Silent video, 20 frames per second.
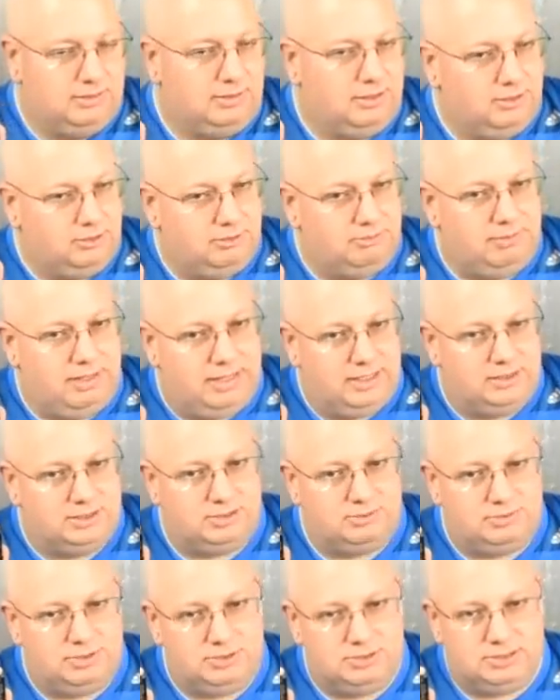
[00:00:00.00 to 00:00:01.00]
Another
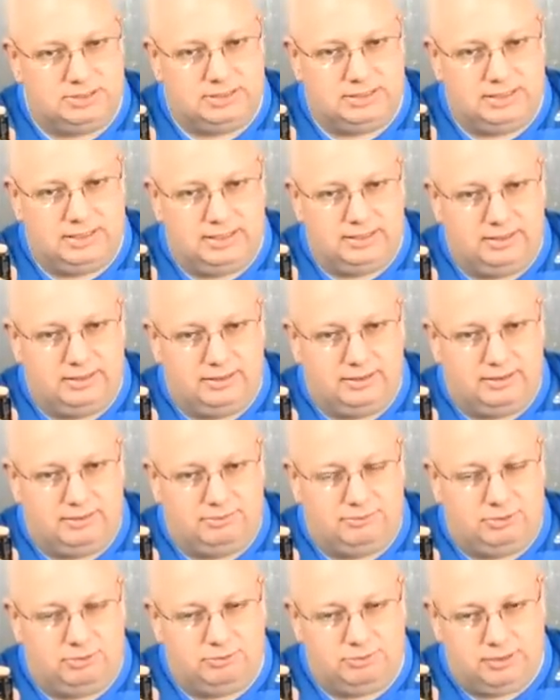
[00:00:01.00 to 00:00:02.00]
advantage of using a
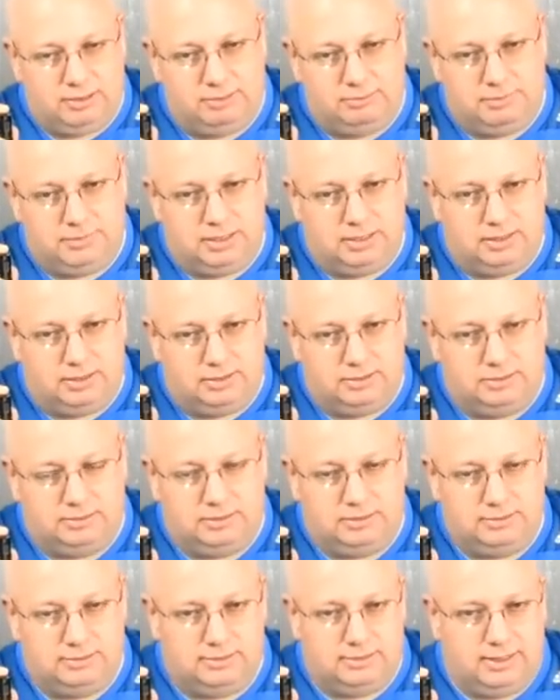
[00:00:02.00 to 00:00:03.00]
uh, full-frame uh,
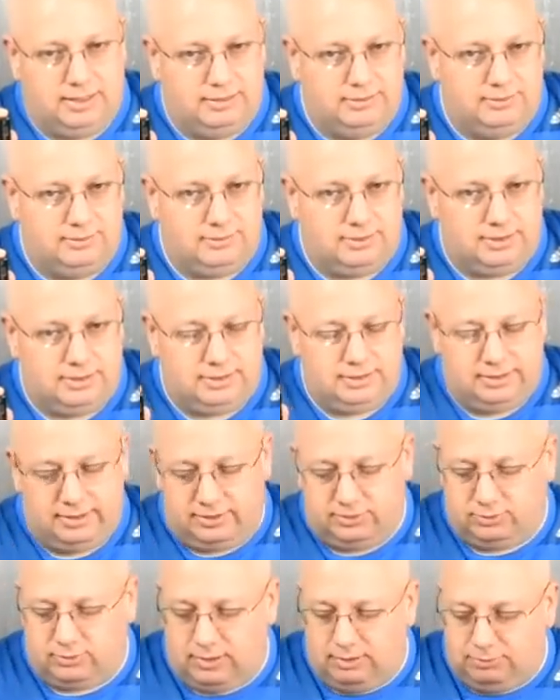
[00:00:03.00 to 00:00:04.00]
lens on a
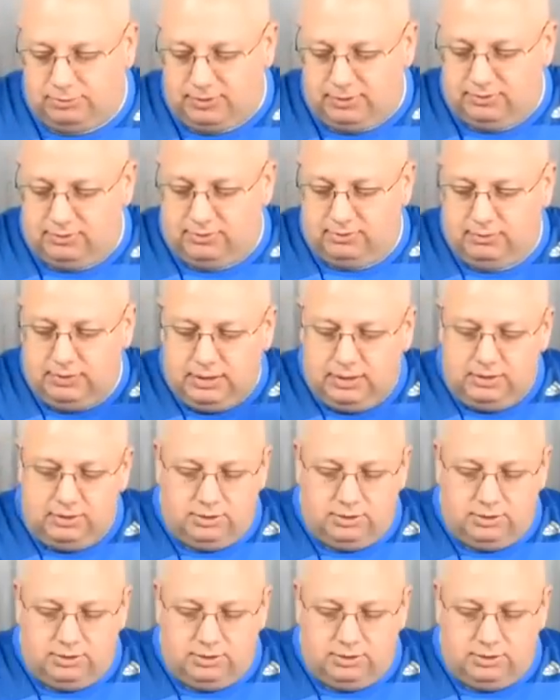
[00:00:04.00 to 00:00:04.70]
DX crop sensor.